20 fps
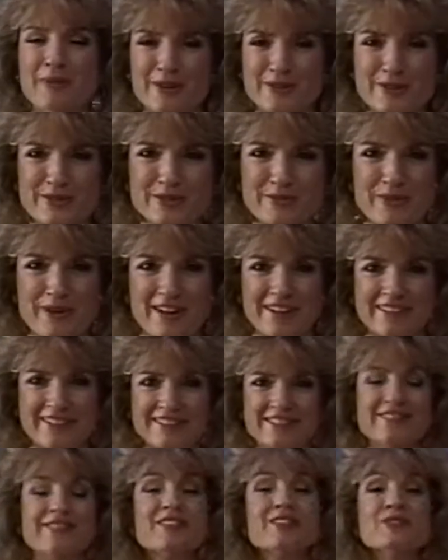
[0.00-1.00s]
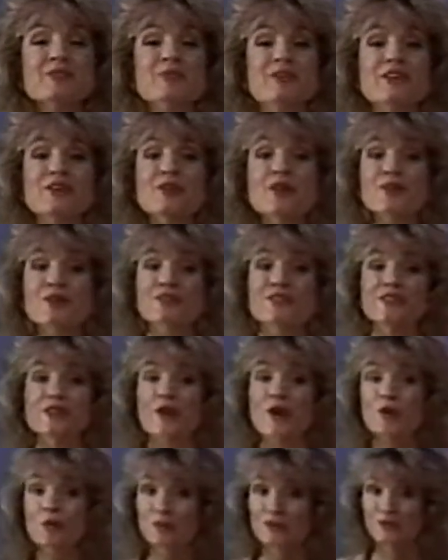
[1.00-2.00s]
Beatrice Welles. This week,
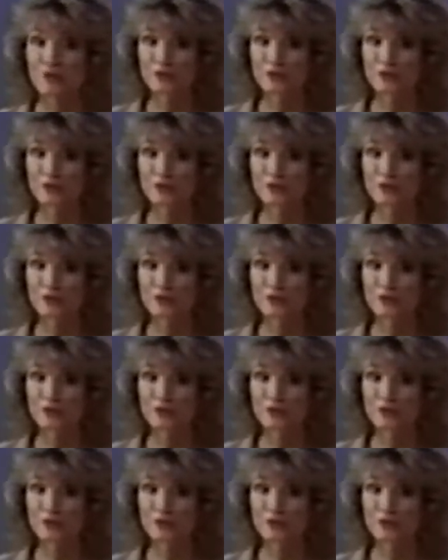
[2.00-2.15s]
Courtesy opens